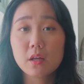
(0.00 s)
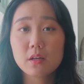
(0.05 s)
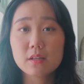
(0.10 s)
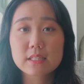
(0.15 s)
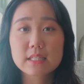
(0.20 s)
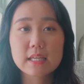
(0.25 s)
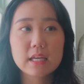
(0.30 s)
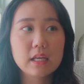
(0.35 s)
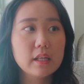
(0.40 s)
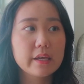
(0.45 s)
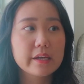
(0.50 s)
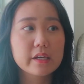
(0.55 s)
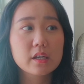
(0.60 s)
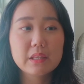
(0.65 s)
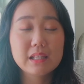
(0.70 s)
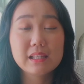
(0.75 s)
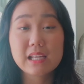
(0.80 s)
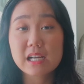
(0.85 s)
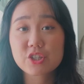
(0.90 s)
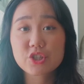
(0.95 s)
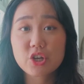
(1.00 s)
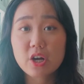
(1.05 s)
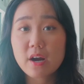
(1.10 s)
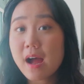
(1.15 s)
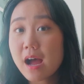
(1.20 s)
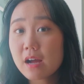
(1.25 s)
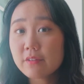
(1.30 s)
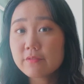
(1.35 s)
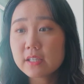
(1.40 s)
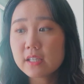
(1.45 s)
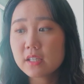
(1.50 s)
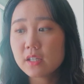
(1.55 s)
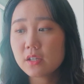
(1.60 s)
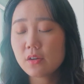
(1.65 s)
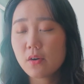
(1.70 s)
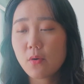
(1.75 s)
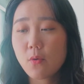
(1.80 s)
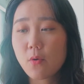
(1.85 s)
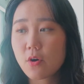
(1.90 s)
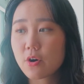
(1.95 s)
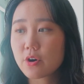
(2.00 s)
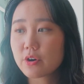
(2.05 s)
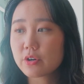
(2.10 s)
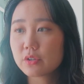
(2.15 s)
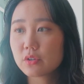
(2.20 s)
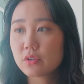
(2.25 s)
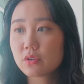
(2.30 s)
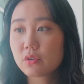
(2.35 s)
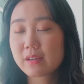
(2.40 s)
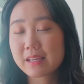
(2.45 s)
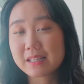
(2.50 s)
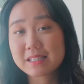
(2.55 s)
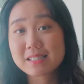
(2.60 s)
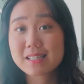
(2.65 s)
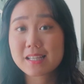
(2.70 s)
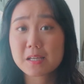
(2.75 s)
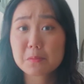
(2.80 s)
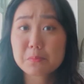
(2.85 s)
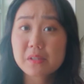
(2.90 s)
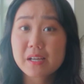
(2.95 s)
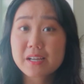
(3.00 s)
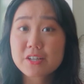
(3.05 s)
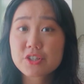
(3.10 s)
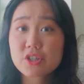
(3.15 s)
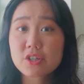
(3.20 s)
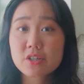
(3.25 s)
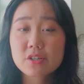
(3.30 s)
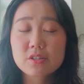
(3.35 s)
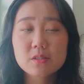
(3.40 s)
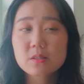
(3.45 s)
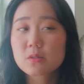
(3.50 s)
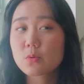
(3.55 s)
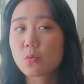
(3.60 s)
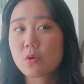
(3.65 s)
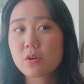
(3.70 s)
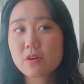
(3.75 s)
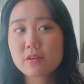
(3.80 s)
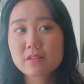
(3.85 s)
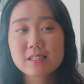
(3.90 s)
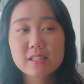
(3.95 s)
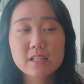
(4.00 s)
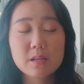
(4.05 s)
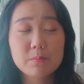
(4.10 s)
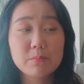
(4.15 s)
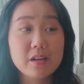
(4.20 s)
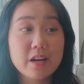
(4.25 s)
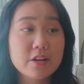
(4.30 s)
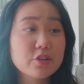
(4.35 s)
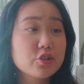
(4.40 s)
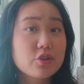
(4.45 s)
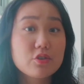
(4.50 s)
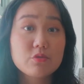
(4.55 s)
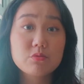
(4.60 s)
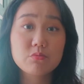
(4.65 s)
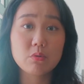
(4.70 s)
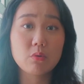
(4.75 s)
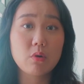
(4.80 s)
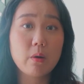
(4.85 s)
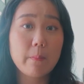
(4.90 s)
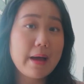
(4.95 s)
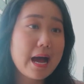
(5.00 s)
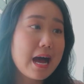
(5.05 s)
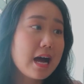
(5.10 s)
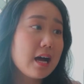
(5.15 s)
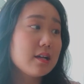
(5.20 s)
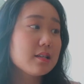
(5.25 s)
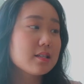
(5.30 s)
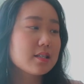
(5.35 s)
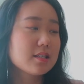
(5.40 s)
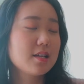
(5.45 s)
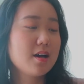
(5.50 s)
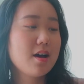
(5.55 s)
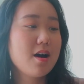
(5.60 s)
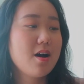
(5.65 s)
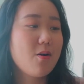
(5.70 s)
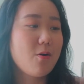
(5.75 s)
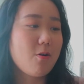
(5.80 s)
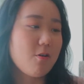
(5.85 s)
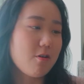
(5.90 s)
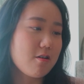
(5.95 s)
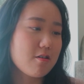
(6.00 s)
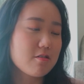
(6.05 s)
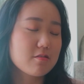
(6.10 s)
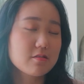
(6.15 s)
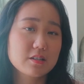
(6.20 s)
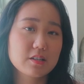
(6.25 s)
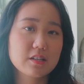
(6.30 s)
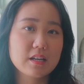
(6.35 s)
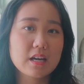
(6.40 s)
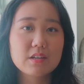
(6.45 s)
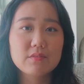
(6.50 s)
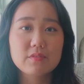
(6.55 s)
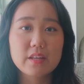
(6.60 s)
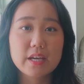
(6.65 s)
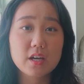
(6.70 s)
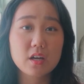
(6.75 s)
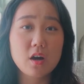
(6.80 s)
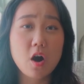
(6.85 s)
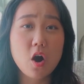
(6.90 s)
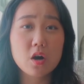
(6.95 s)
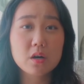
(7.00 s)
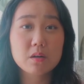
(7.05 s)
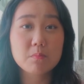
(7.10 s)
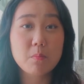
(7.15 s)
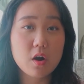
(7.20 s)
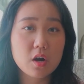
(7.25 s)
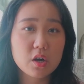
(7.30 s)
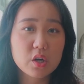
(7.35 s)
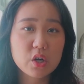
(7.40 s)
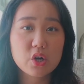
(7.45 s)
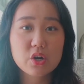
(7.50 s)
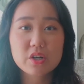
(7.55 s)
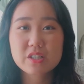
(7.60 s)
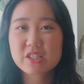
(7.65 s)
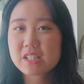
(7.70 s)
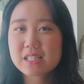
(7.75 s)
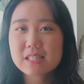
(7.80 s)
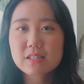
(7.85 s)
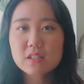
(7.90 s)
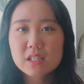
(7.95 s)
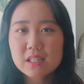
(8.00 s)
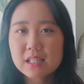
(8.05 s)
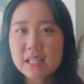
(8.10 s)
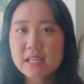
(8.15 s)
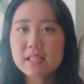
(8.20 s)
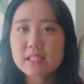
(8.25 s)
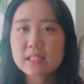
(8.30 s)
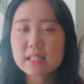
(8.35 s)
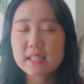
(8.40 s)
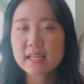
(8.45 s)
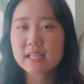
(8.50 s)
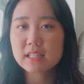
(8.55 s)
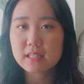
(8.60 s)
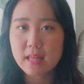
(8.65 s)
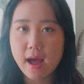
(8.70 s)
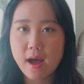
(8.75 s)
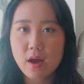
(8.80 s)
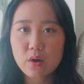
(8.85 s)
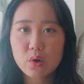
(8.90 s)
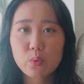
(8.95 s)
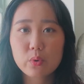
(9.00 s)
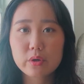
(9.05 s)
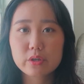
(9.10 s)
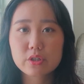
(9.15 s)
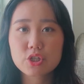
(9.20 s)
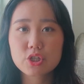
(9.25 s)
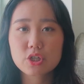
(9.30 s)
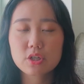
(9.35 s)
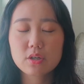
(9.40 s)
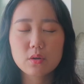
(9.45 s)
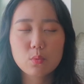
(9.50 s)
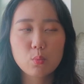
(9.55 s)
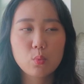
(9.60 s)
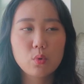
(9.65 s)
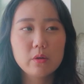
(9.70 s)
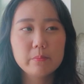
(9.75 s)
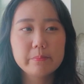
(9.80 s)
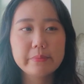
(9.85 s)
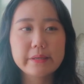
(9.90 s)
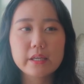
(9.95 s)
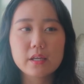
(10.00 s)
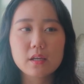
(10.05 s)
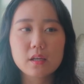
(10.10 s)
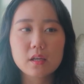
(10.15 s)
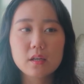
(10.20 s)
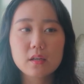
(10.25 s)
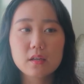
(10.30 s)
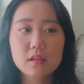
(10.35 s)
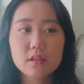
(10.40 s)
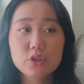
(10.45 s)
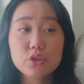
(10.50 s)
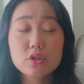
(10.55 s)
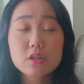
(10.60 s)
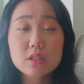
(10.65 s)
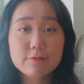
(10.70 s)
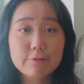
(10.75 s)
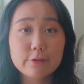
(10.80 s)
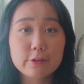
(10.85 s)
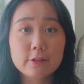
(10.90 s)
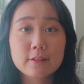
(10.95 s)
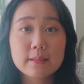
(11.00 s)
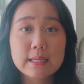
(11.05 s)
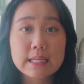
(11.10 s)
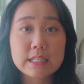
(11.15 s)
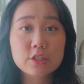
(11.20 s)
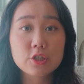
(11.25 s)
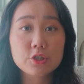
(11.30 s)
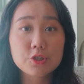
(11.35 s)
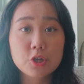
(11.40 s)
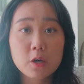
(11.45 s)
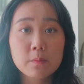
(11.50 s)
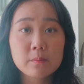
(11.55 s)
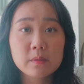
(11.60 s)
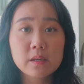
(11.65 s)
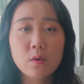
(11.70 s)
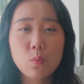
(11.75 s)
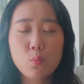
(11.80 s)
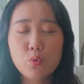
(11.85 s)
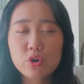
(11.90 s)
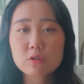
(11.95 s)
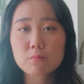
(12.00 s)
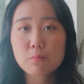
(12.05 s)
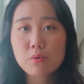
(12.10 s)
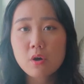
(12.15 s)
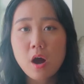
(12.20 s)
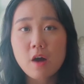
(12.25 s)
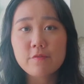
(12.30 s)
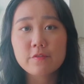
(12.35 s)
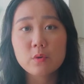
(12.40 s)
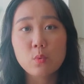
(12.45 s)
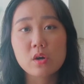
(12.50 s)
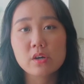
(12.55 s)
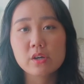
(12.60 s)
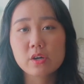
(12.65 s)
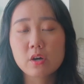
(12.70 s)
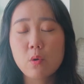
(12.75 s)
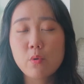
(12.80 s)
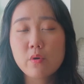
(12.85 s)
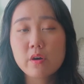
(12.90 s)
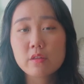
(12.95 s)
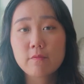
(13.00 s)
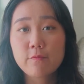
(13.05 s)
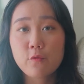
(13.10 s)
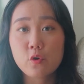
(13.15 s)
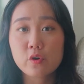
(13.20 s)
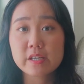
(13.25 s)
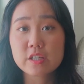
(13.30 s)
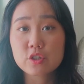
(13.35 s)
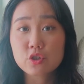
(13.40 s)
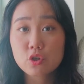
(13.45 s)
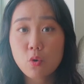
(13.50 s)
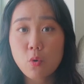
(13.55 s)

they'll say like lecture heavy, or you can skip lectures, or skip lectures if you won't pass, or kind of like hard marker, just things like that, which will be useful in determining which prof you want to go with for each